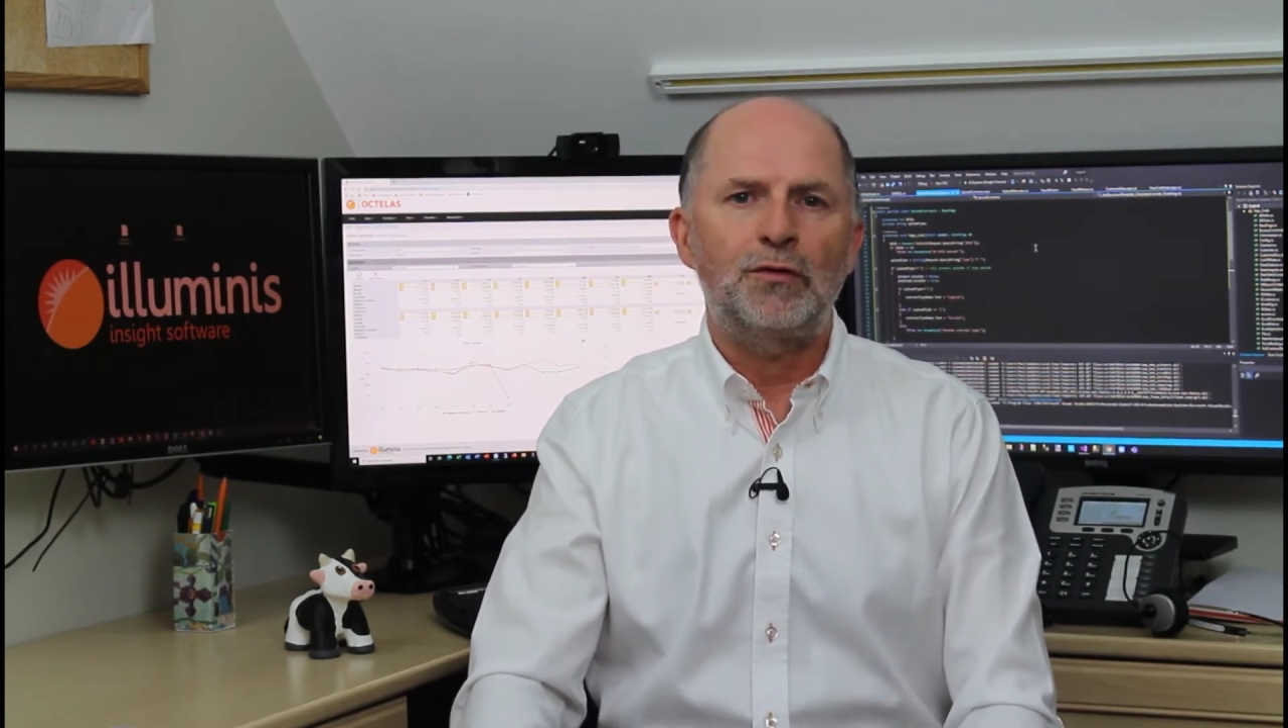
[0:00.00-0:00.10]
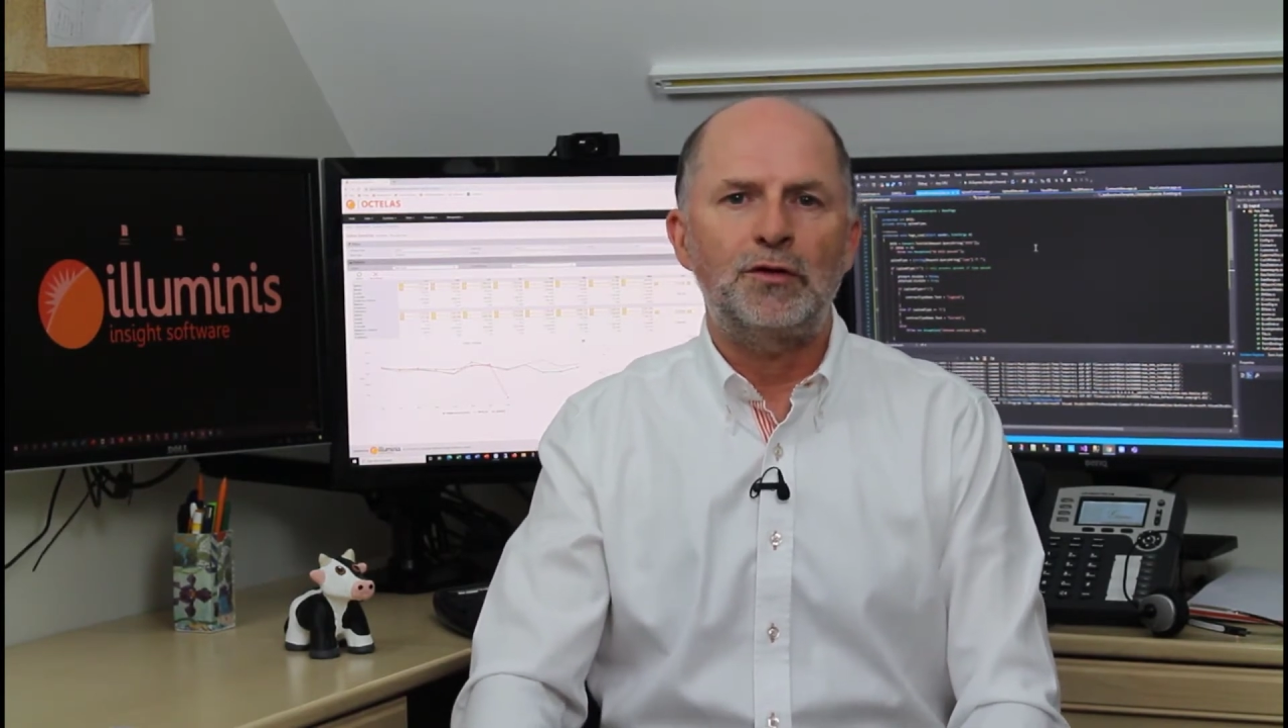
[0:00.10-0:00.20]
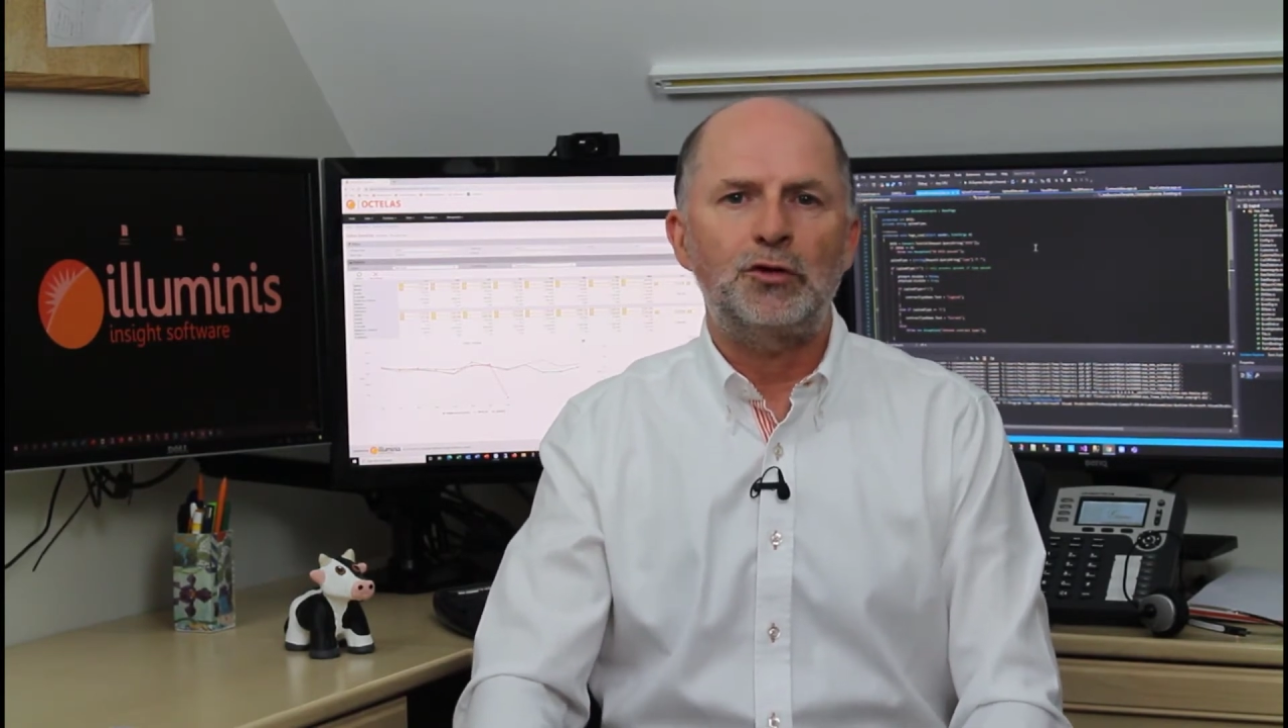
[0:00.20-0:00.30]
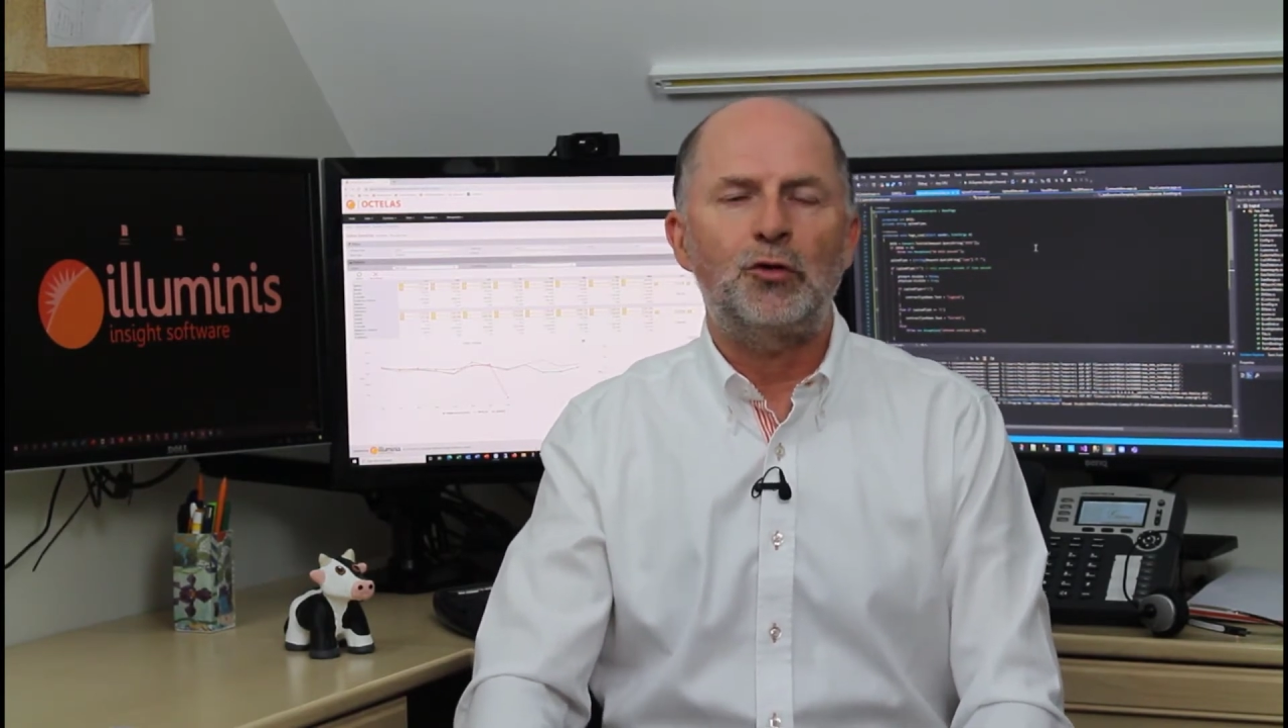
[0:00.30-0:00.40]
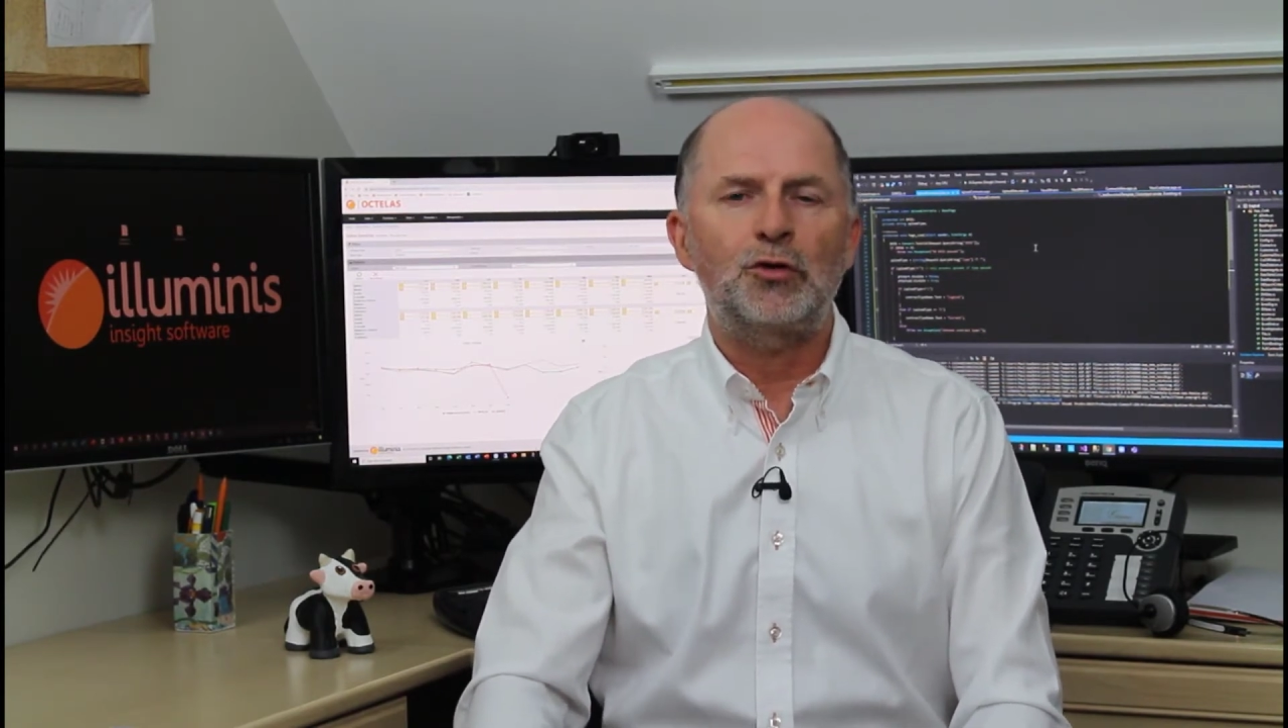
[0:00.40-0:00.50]

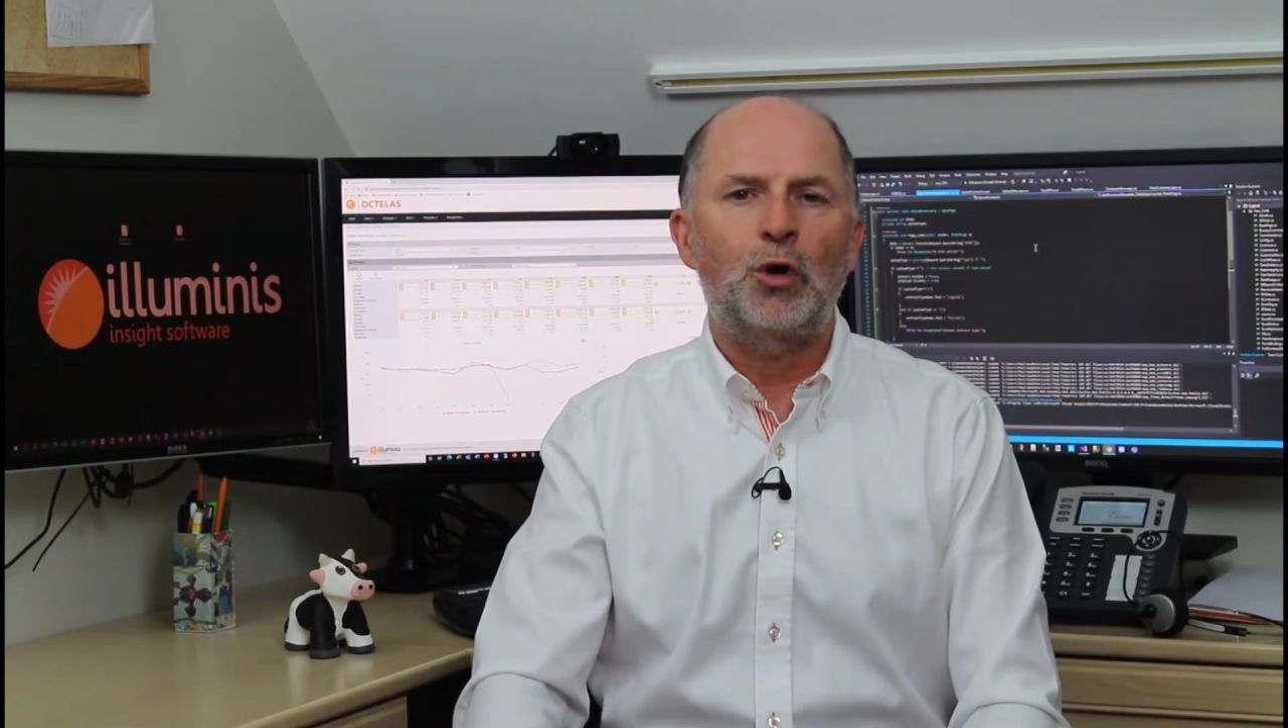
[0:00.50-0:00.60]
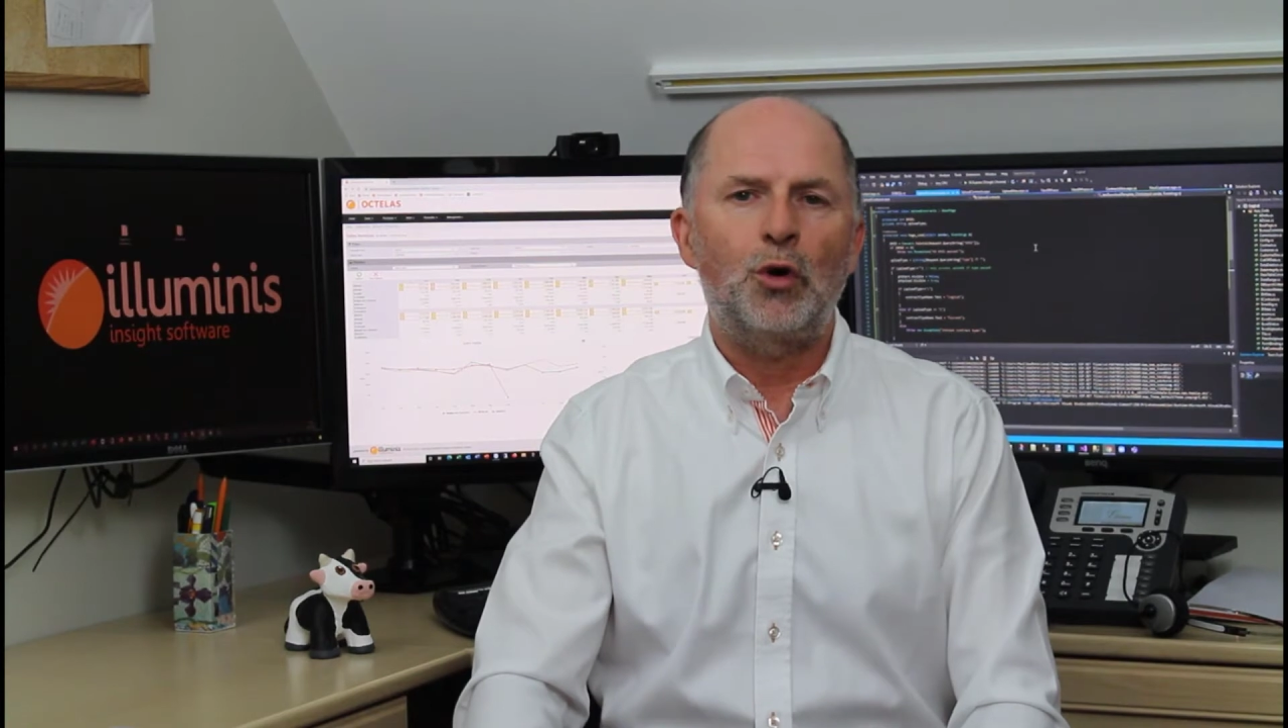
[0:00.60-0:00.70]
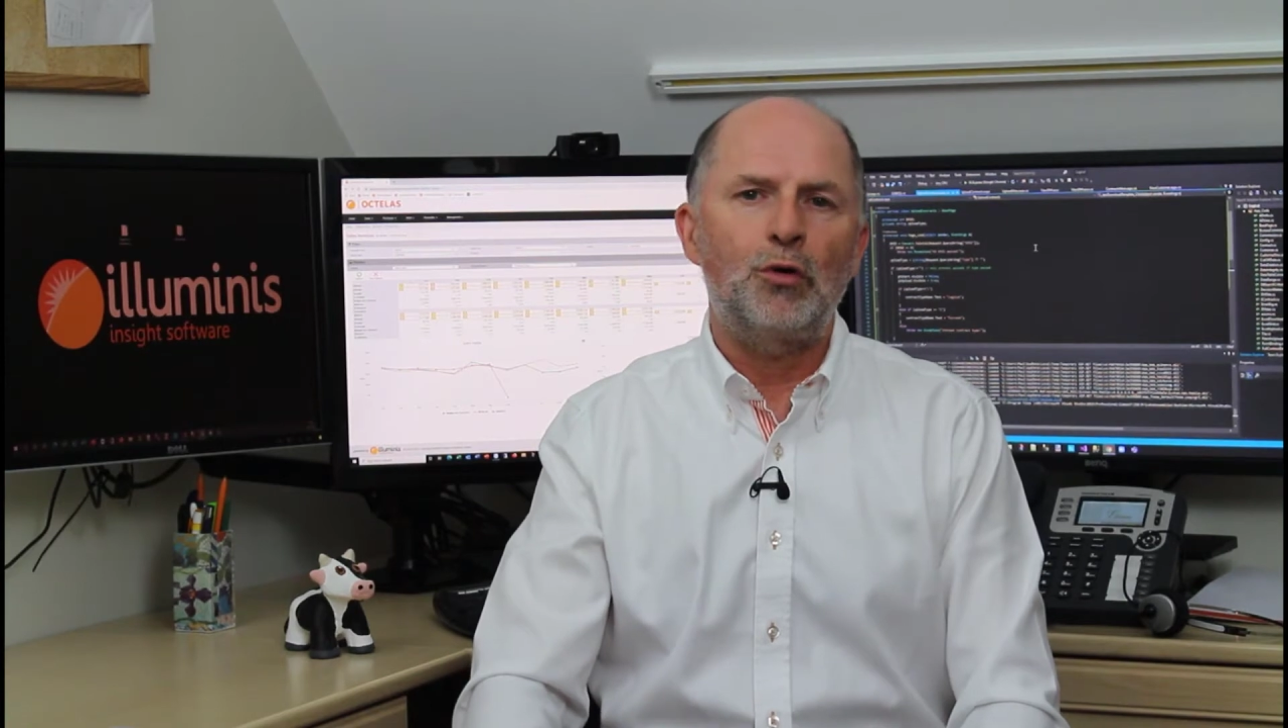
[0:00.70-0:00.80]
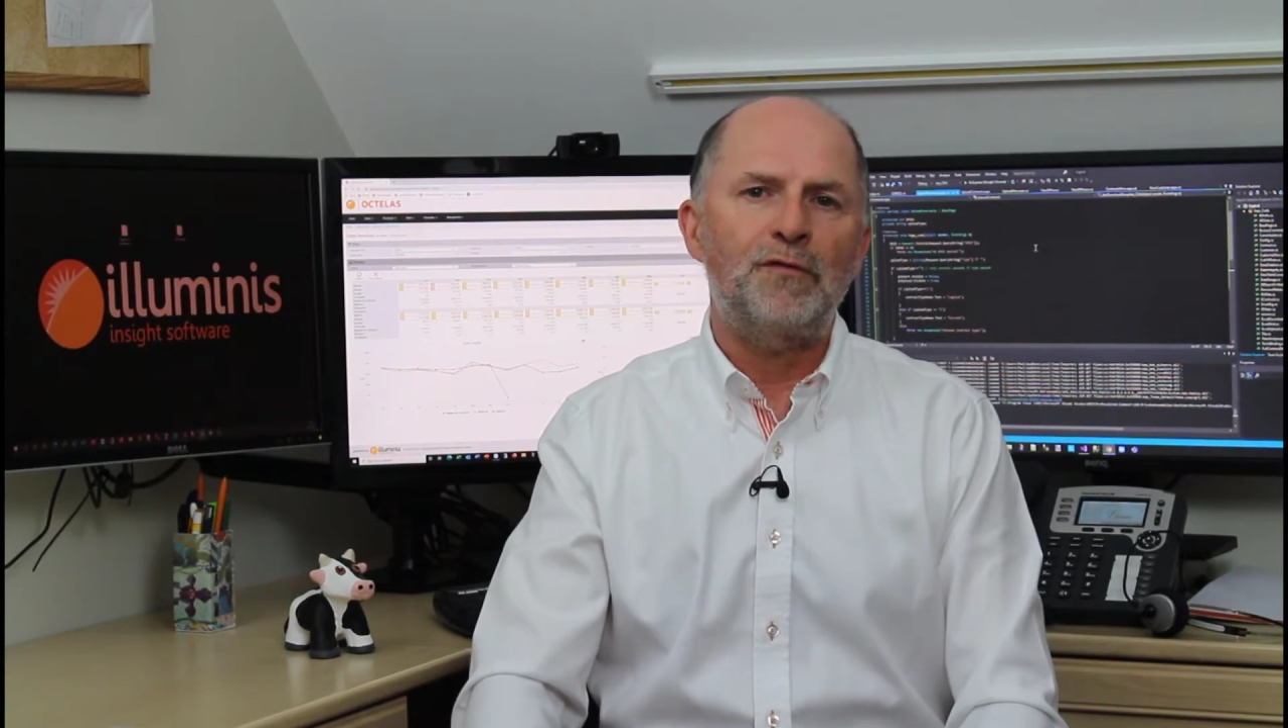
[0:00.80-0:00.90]
that your core